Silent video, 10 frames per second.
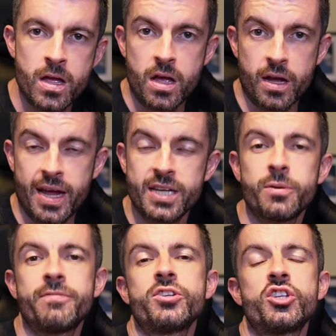Okay, so
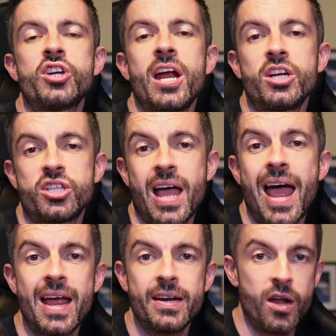I've just changed that
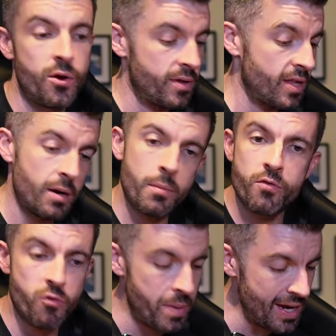end note. Then I might
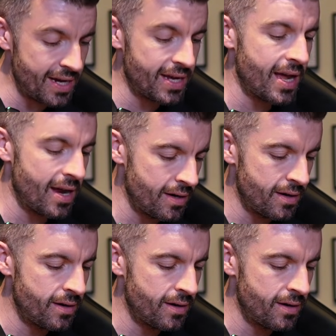repeat it again.